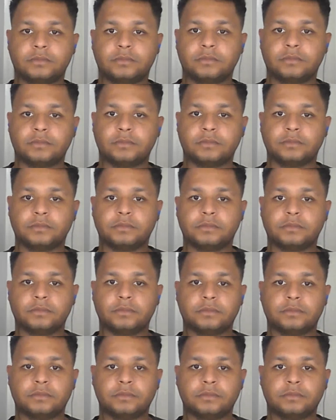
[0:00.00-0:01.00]

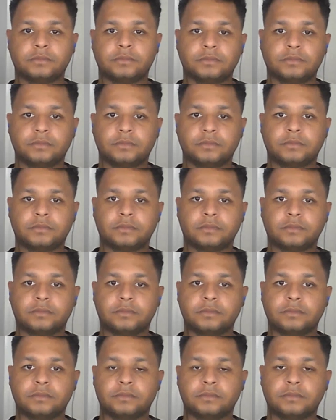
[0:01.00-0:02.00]

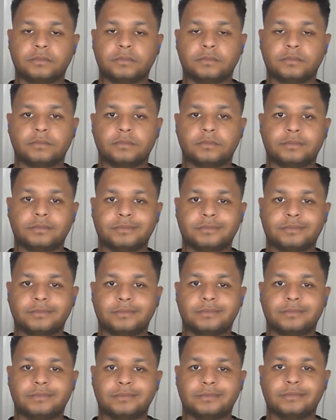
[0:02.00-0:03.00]

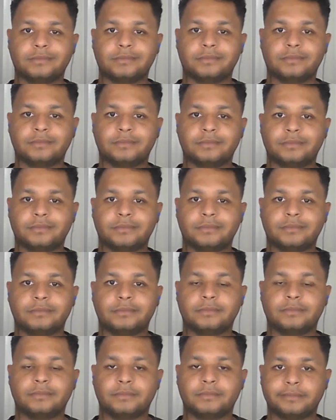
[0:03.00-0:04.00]

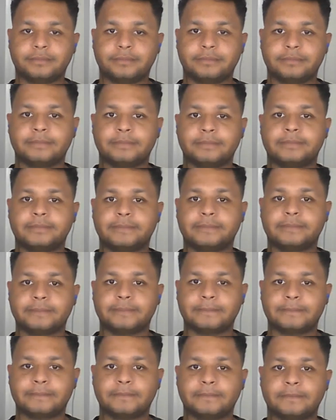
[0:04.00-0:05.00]

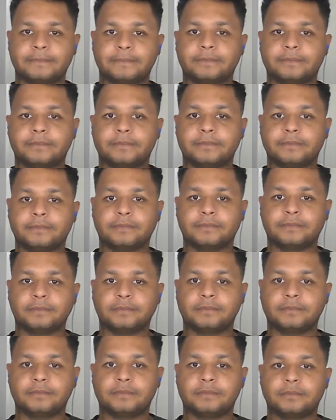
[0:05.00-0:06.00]

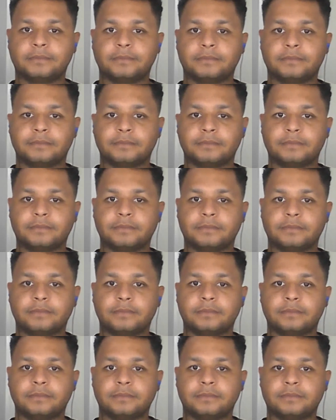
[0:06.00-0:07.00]

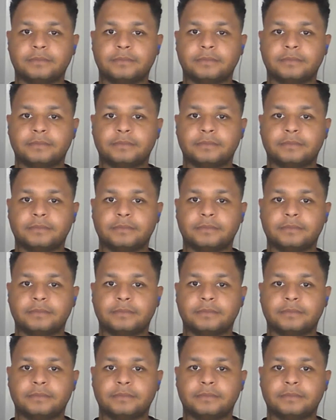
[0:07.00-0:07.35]
The person shown says nothing.